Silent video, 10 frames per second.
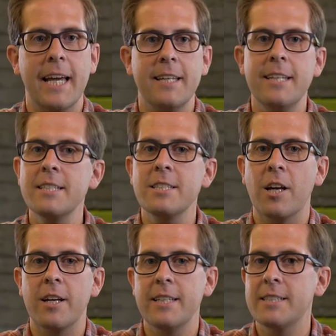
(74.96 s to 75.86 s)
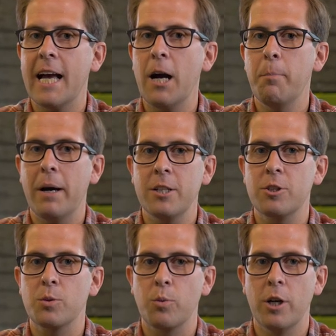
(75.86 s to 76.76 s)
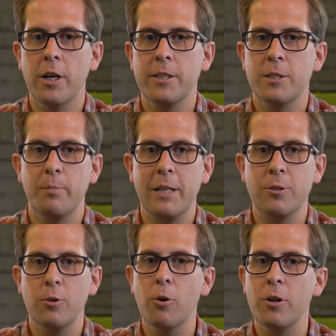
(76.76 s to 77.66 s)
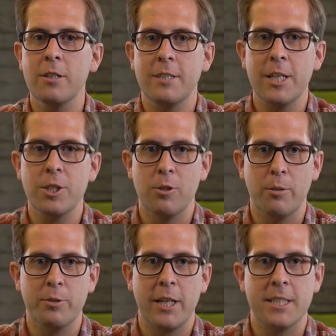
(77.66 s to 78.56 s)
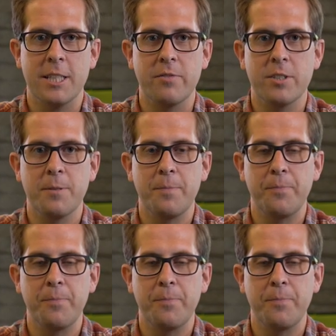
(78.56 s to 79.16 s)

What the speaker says: gain an insight into how managers work to meet organisational objectives.